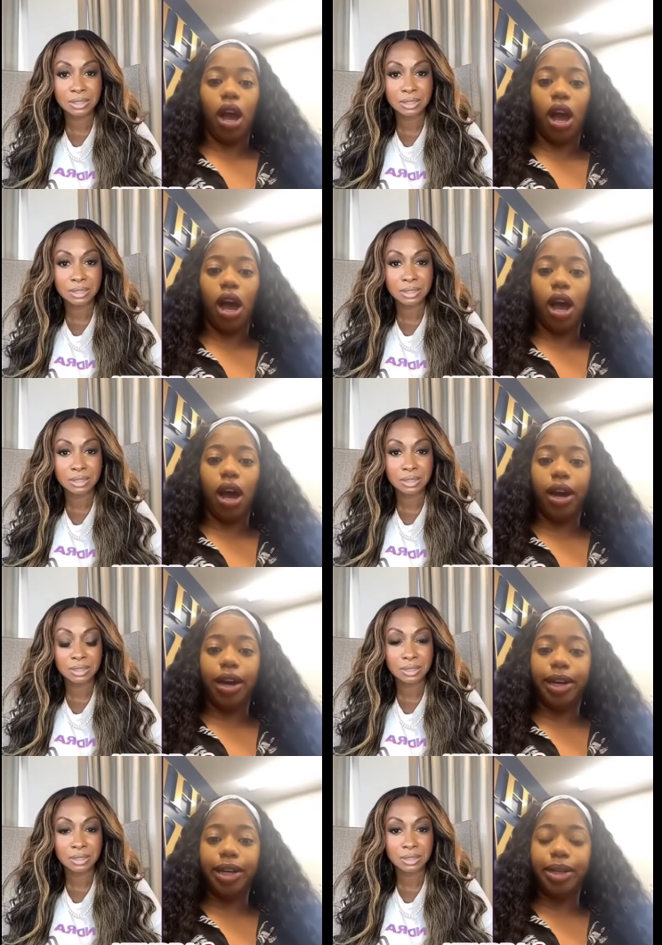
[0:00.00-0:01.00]

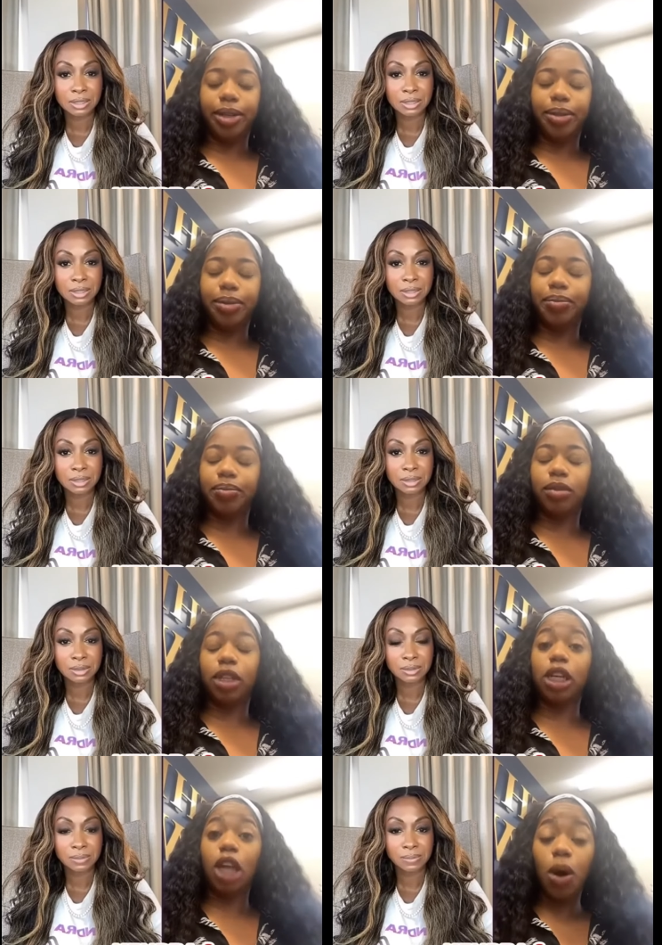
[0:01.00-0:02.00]
Speaker 1: Um, the
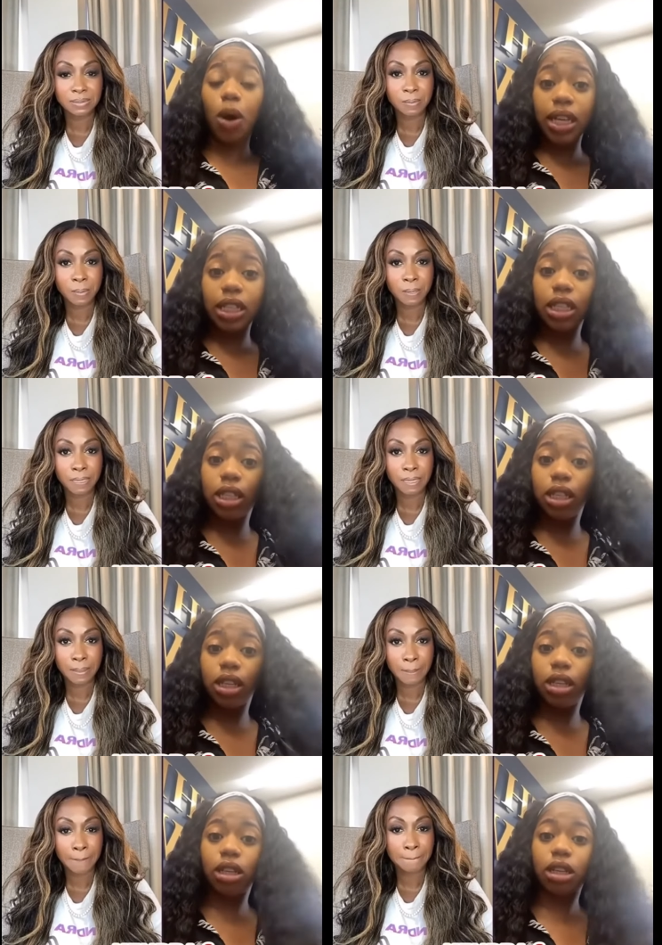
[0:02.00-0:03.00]
lowest,
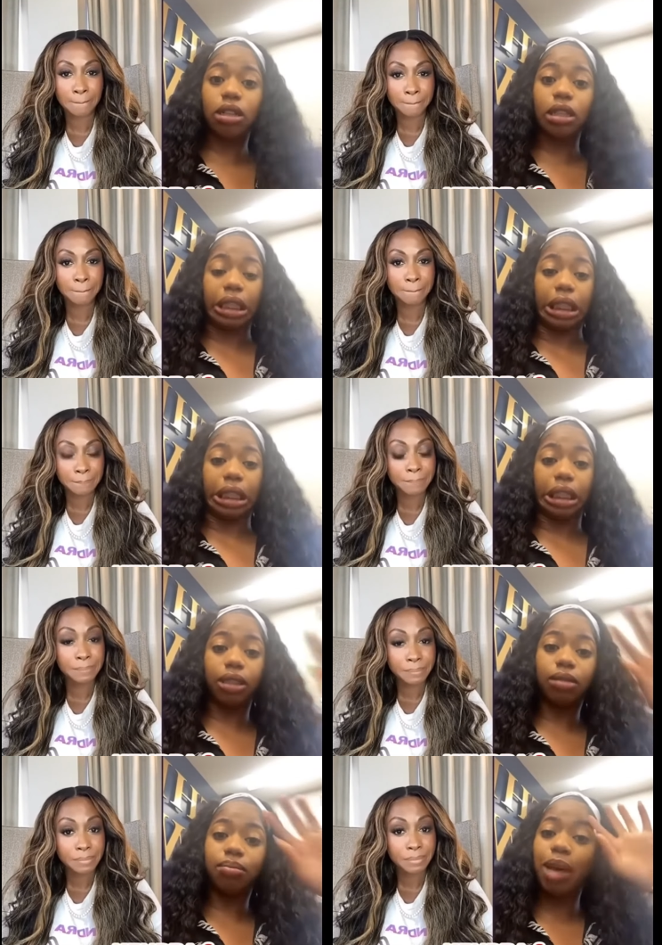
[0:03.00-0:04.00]

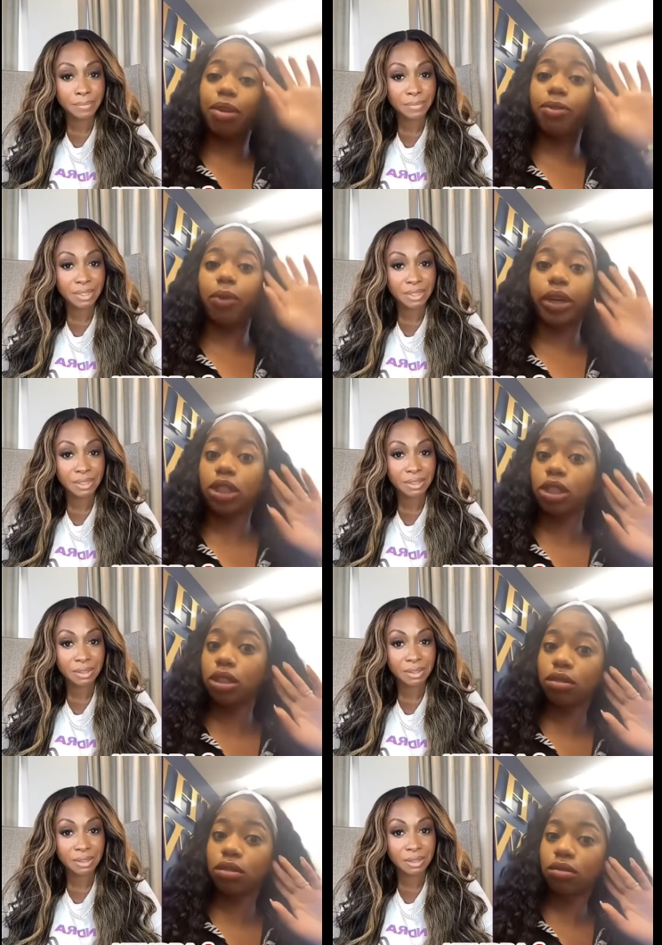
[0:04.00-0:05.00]
maybe
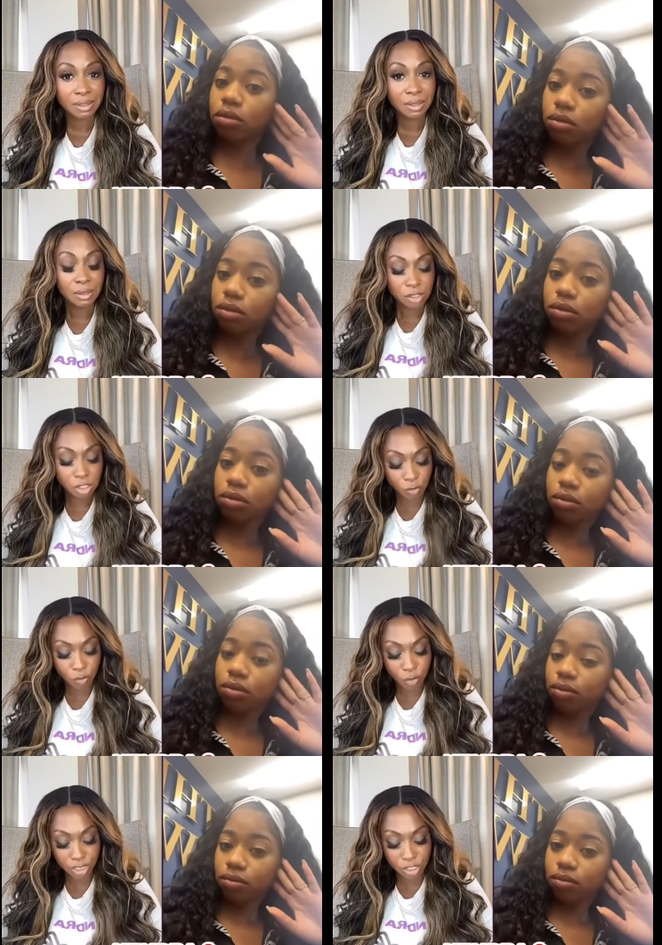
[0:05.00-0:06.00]
42. So
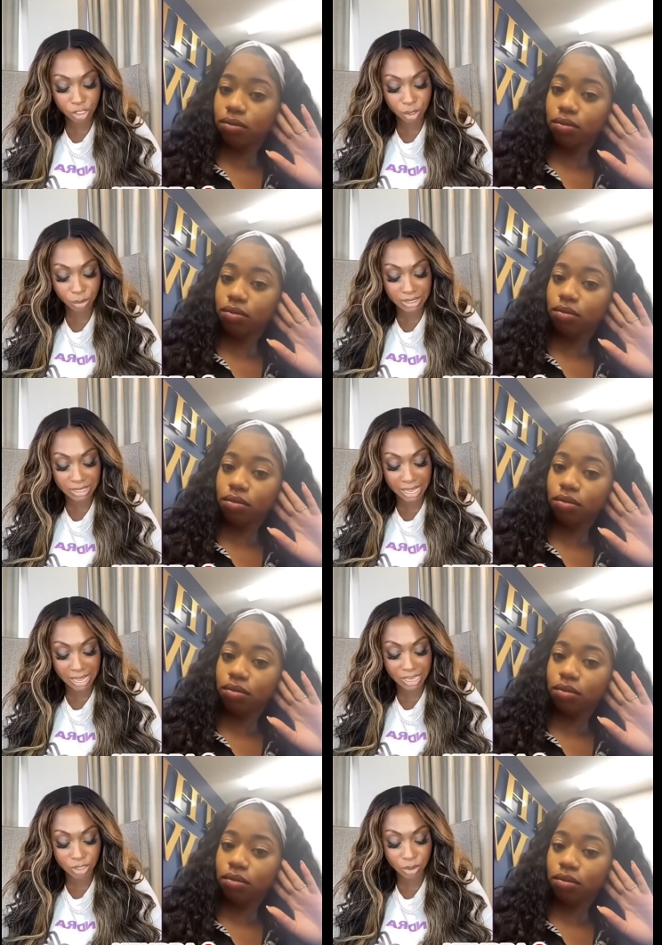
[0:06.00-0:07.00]
42 is the
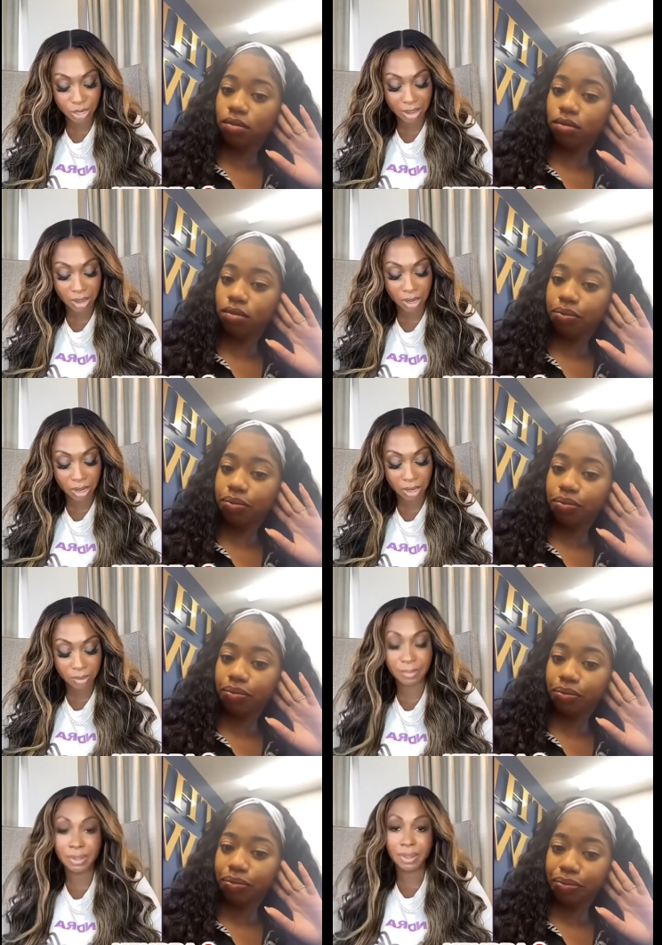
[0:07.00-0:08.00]
age
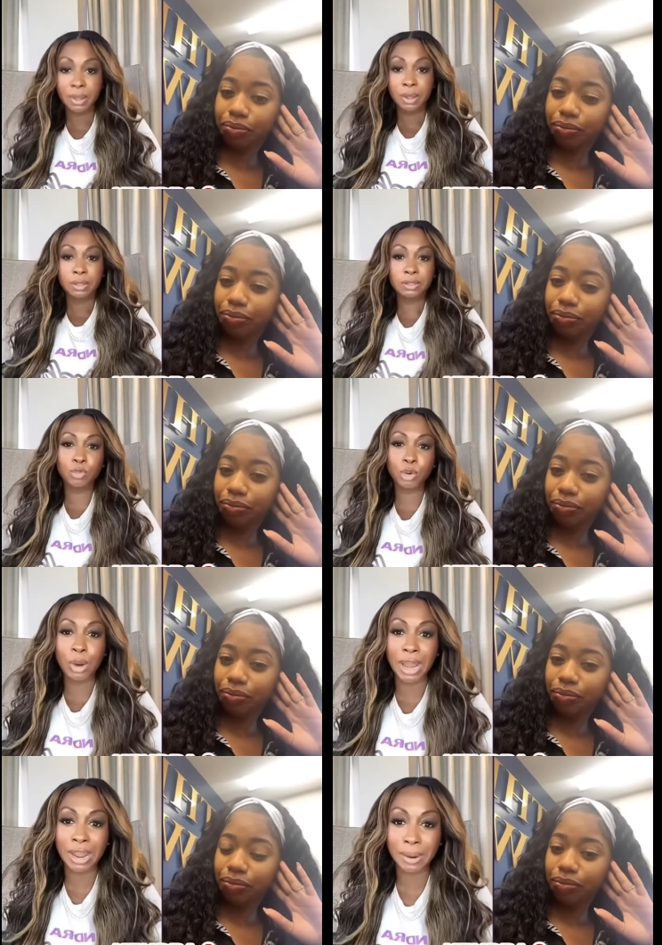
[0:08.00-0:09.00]
um,
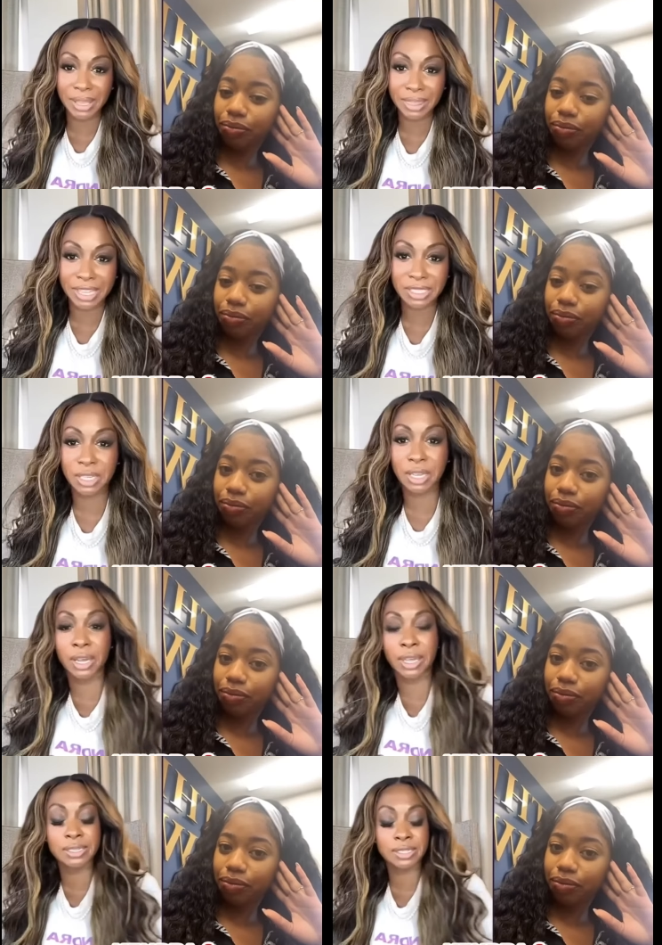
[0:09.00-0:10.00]
requirement. That's the
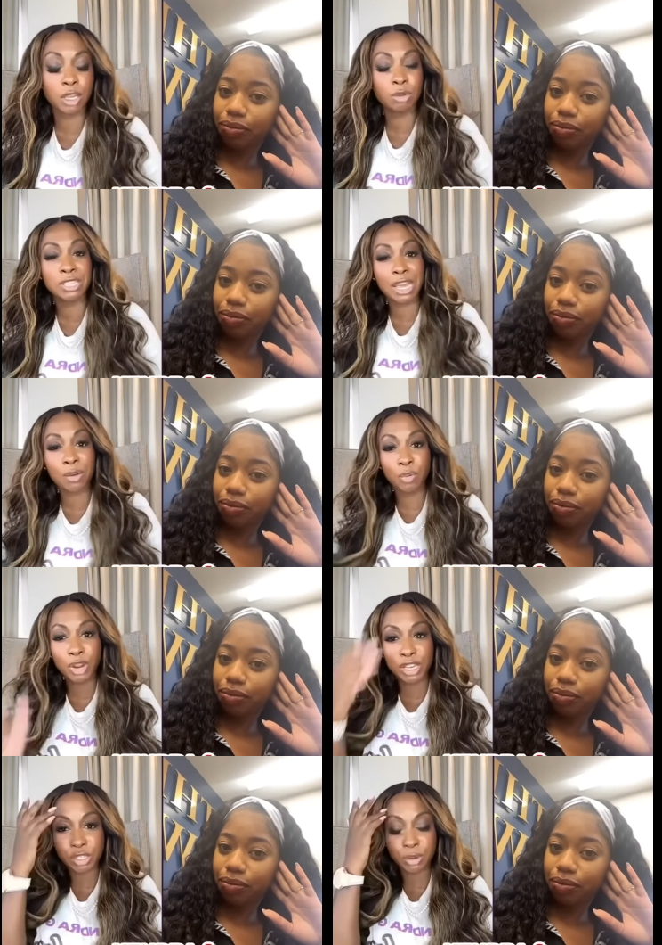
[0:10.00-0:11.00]
youngest. And you said rich.
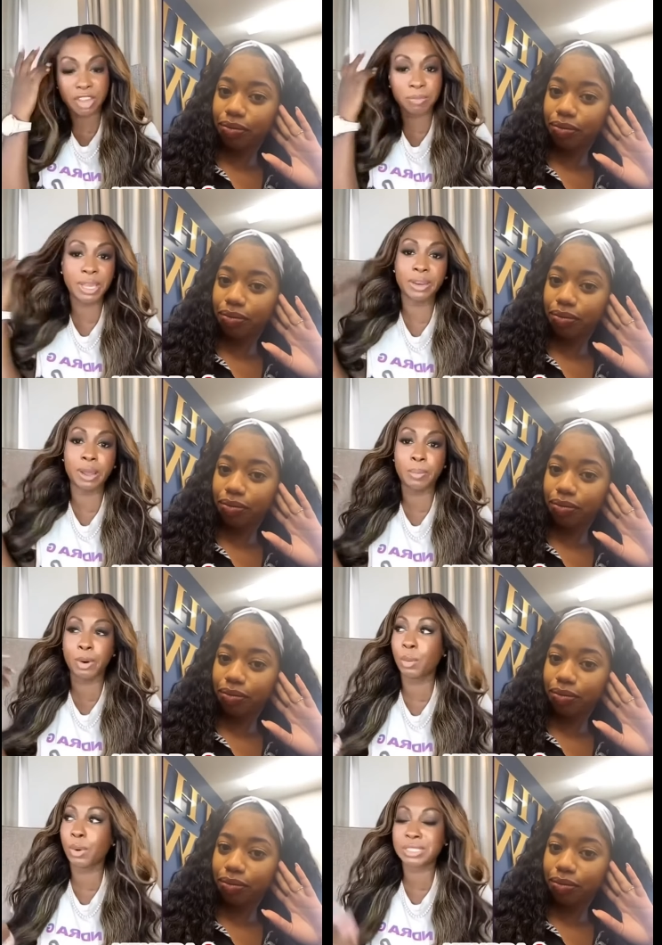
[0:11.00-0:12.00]
So give me a number.
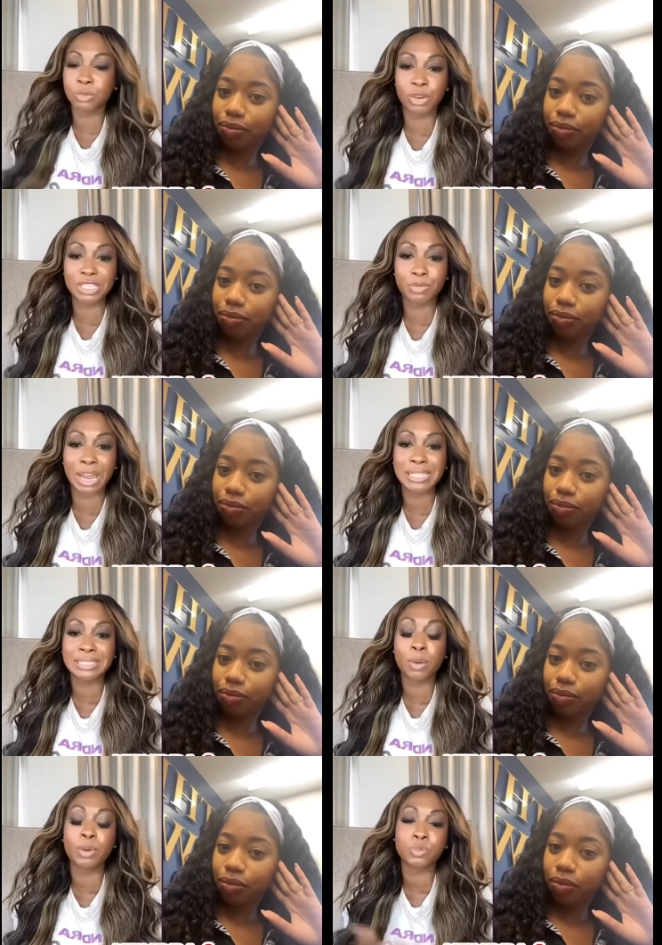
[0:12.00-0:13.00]
What's rich? When I say
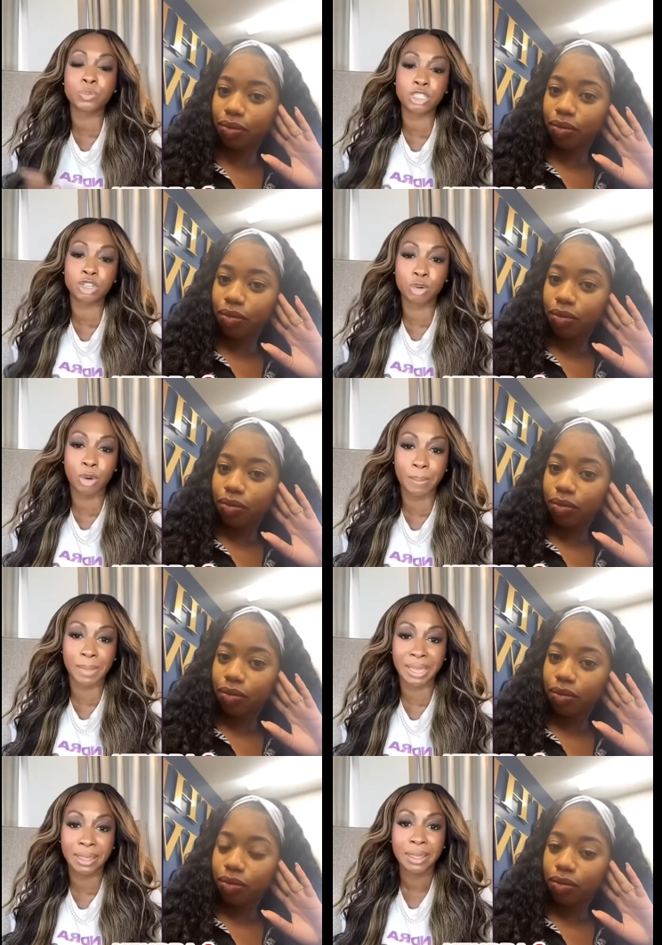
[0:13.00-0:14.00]
what's rich to you, I
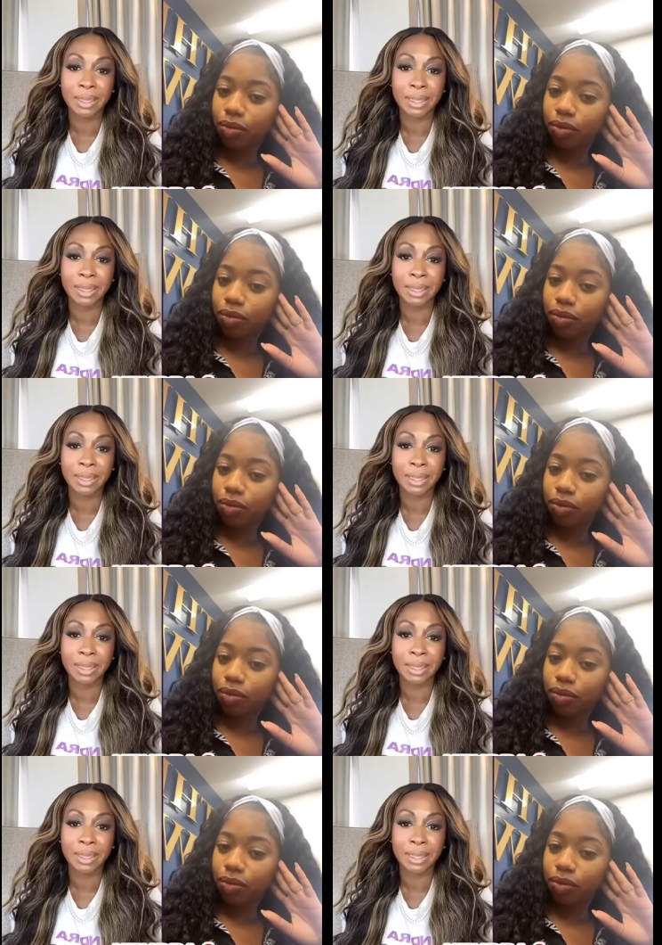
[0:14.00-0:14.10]
meant